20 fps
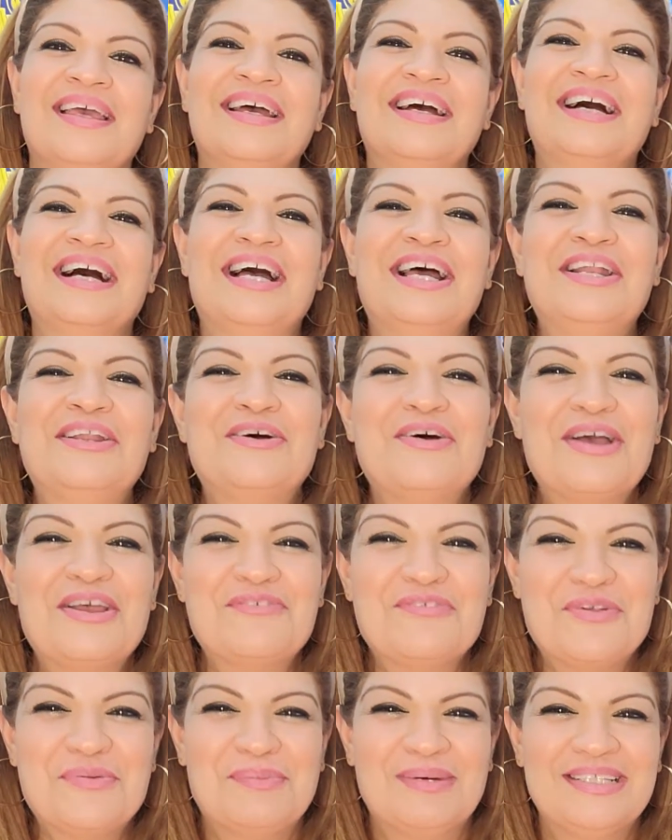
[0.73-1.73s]
Hello,
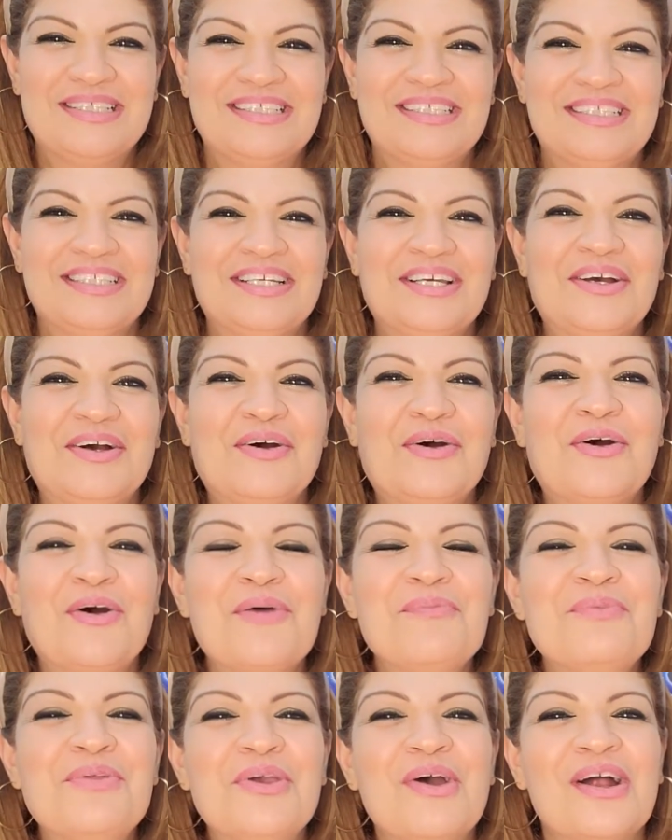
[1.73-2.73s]
everybody.
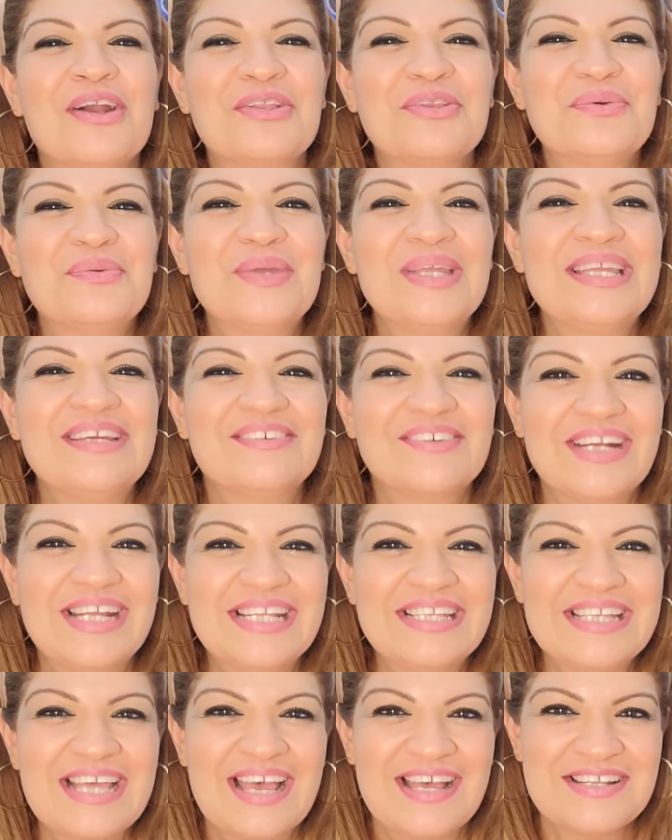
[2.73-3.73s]
Hope you are doing
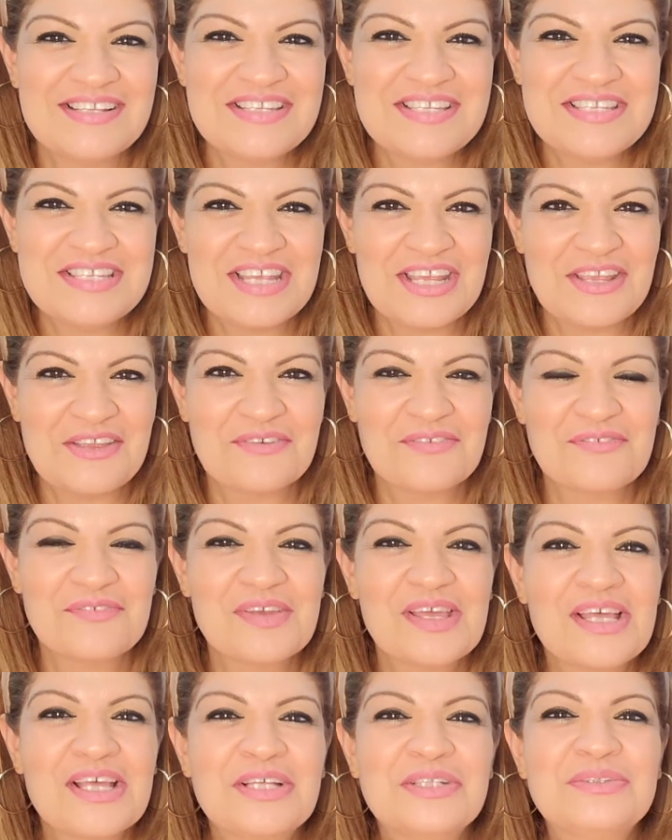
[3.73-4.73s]
great and safe.
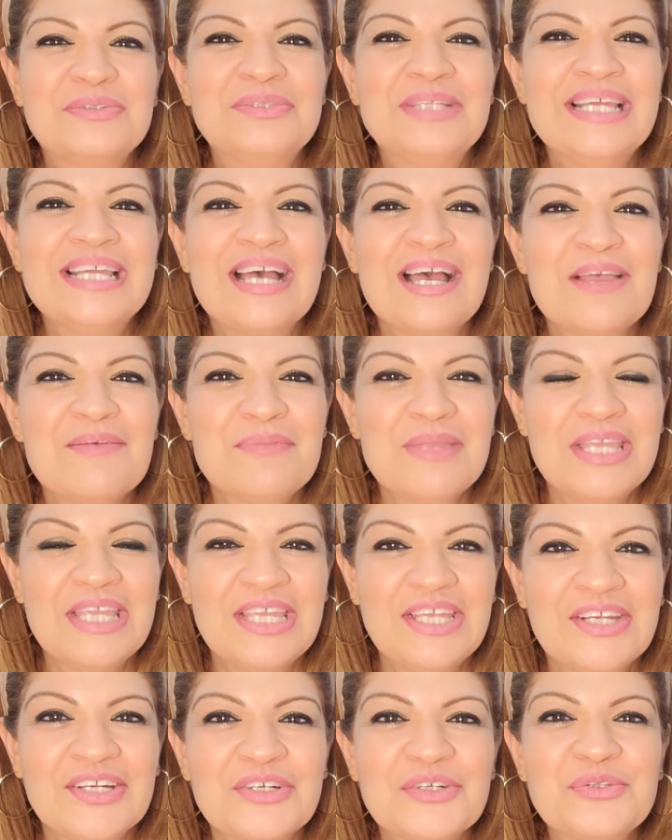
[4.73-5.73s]
Today, I'm
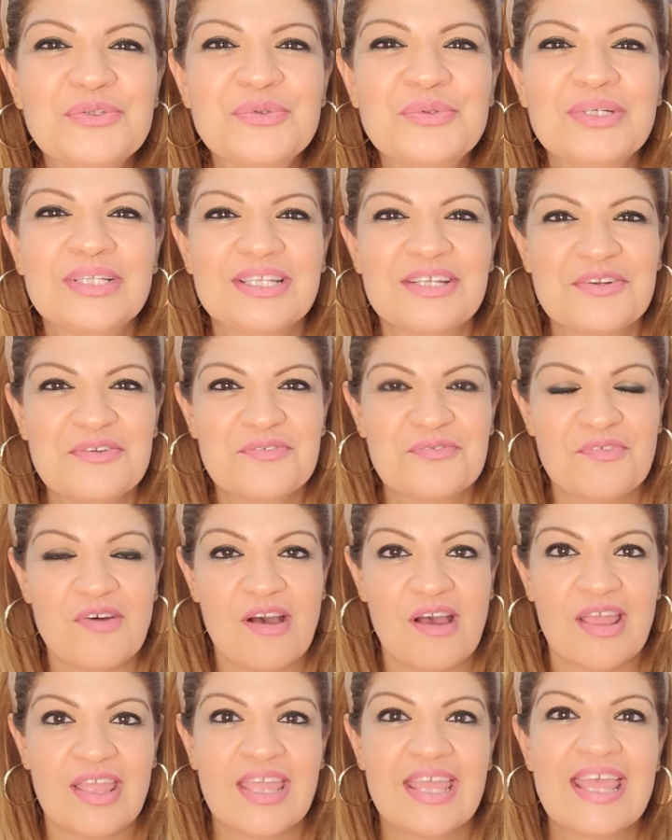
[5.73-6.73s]
here to
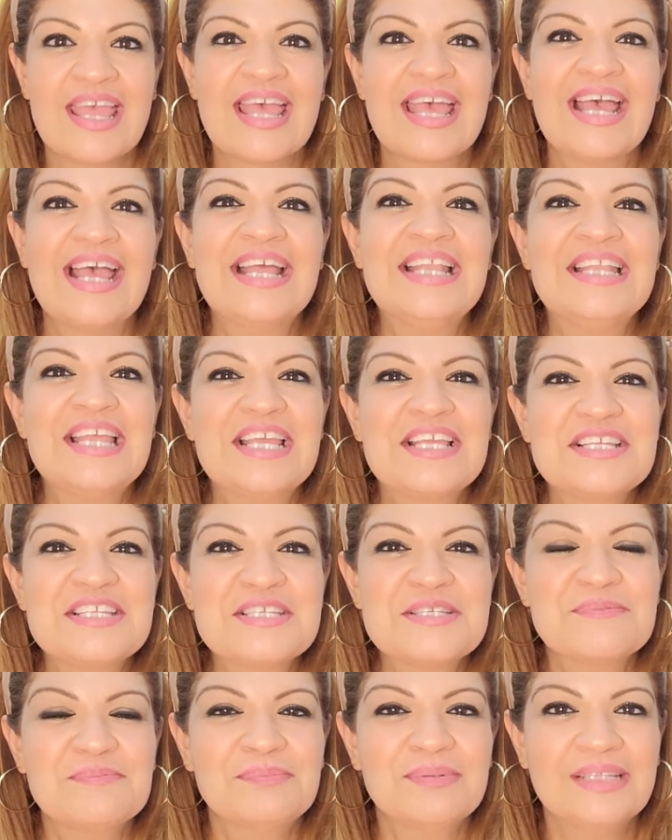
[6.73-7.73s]
clarify and
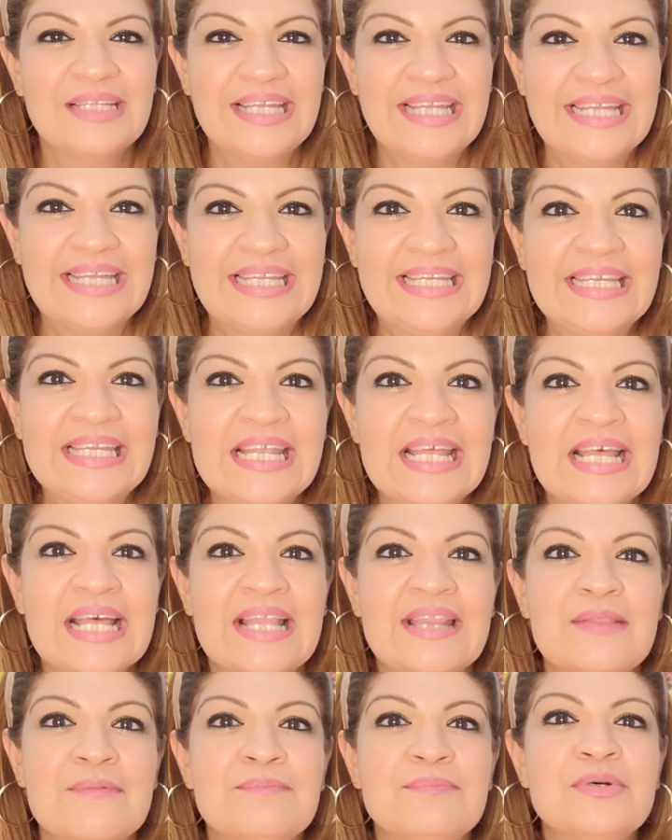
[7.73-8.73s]
explain
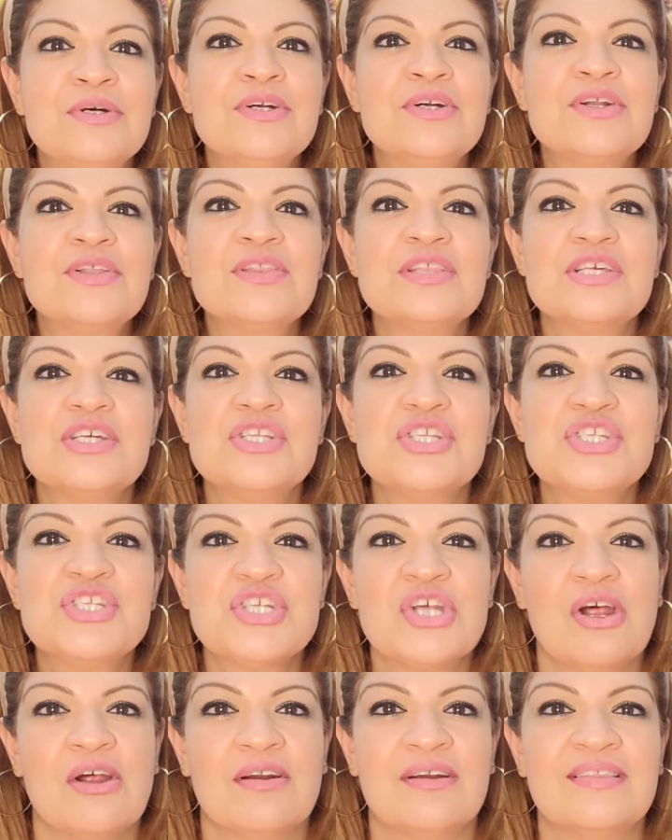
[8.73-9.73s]
the birth
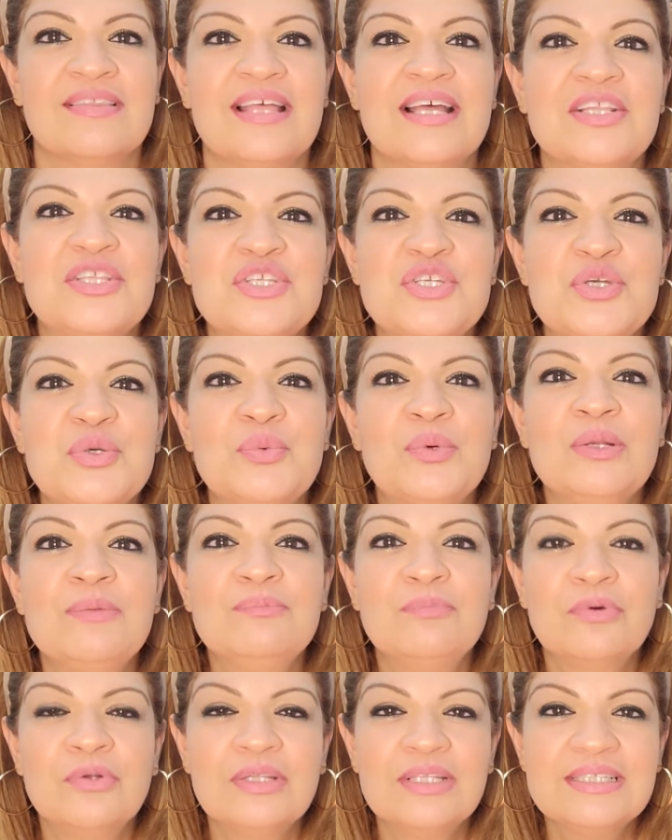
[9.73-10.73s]
chart that you will
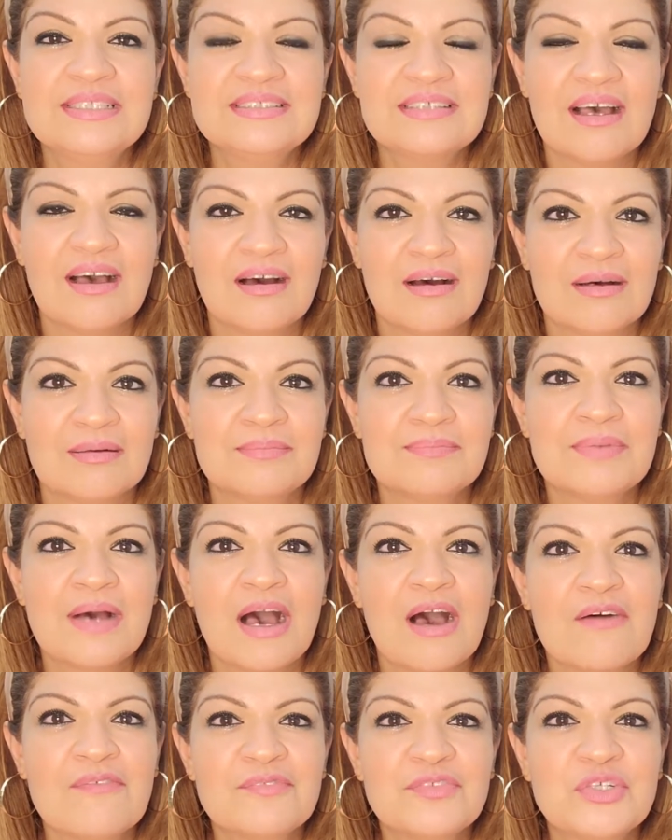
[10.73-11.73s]
pull it up
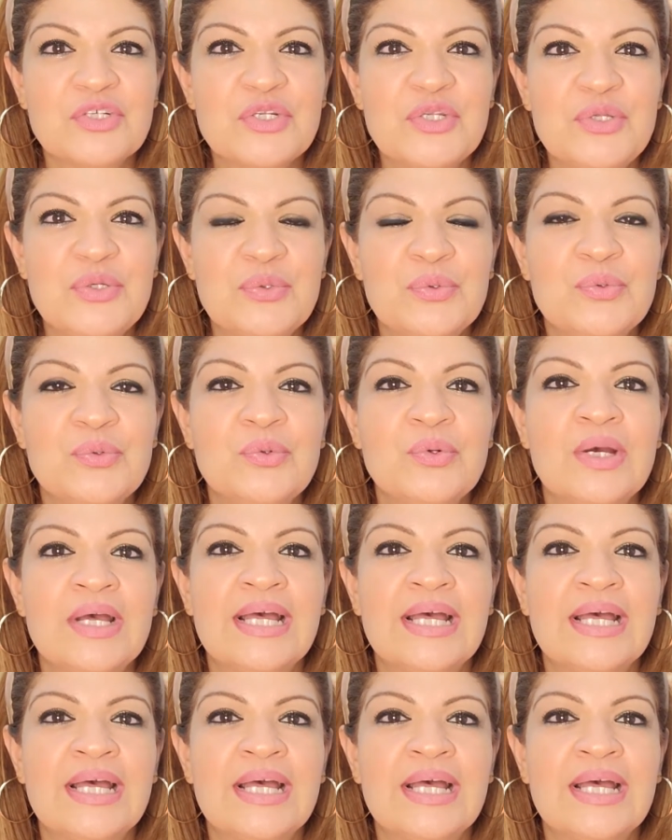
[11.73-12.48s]
after you